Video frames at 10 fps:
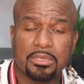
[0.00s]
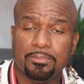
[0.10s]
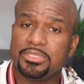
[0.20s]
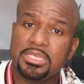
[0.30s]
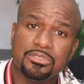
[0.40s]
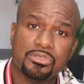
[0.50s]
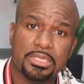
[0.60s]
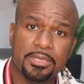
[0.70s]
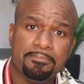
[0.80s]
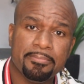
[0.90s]
could
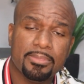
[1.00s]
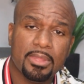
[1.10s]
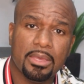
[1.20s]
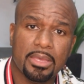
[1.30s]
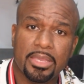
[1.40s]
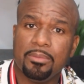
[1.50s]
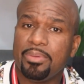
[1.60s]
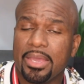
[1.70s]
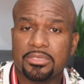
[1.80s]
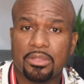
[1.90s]
potentially
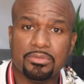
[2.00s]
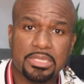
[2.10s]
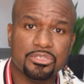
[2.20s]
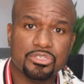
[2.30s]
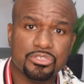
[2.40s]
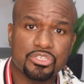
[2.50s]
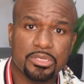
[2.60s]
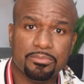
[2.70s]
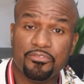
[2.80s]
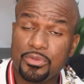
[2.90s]
impact our
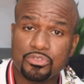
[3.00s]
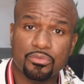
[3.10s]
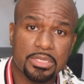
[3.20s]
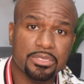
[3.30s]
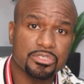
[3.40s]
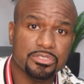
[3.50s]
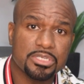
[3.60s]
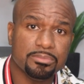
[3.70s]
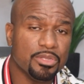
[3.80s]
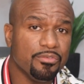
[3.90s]
relationship, future
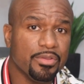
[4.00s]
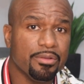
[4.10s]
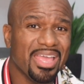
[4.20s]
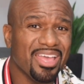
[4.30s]
relationships, in a very